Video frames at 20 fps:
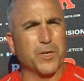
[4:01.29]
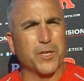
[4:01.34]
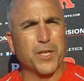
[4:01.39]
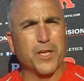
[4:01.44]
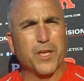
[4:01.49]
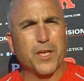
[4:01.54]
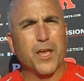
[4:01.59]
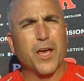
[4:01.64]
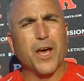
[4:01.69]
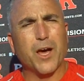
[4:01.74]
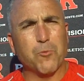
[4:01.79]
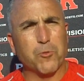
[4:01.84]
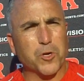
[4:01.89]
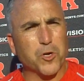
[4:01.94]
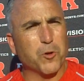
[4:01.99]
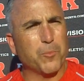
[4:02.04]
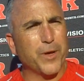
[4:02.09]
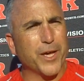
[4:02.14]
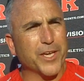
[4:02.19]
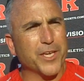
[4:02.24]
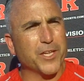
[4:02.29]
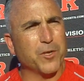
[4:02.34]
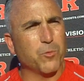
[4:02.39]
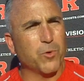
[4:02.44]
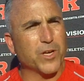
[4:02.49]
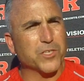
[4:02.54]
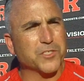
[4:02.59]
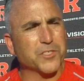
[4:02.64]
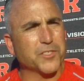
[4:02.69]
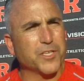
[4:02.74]
But I want to go back in
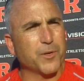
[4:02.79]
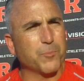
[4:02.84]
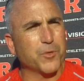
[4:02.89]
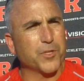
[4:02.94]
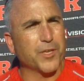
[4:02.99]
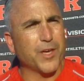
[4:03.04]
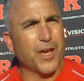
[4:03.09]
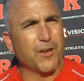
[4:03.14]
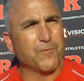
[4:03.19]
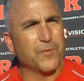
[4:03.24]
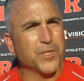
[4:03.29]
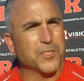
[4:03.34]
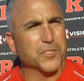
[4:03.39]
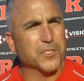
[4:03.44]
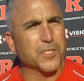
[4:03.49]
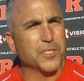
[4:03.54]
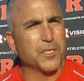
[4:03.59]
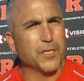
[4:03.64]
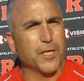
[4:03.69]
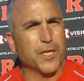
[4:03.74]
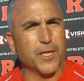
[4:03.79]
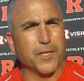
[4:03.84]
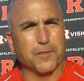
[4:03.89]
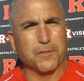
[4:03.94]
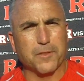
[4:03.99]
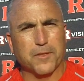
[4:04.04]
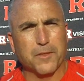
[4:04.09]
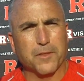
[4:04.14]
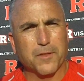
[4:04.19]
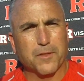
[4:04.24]
and watch the tape with the offense
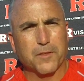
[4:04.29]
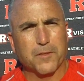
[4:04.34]
and